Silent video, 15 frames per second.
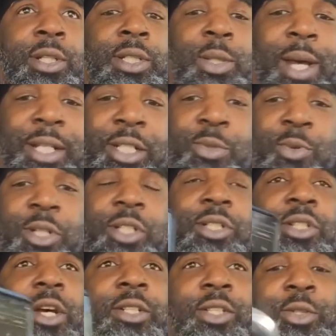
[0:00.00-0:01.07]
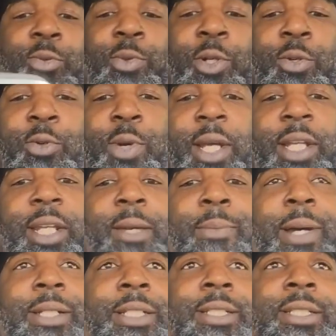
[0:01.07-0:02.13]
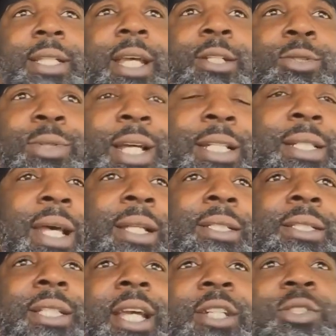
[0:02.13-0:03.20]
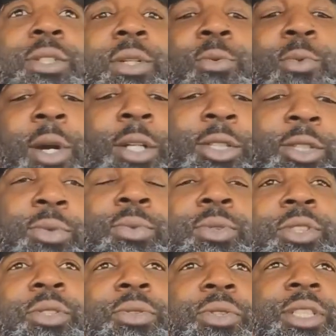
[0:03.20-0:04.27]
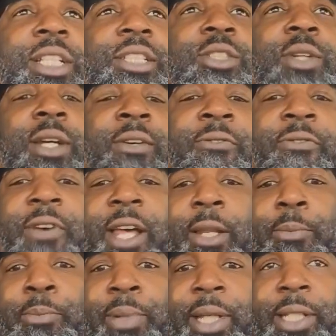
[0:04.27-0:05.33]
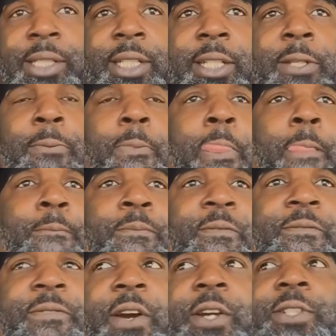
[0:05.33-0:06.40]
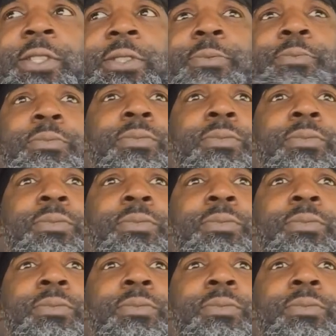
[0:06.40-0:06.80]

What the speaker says: So I just wanted to talk to you real quickly about the schedule. That's how the scheduling works. You set your availability first.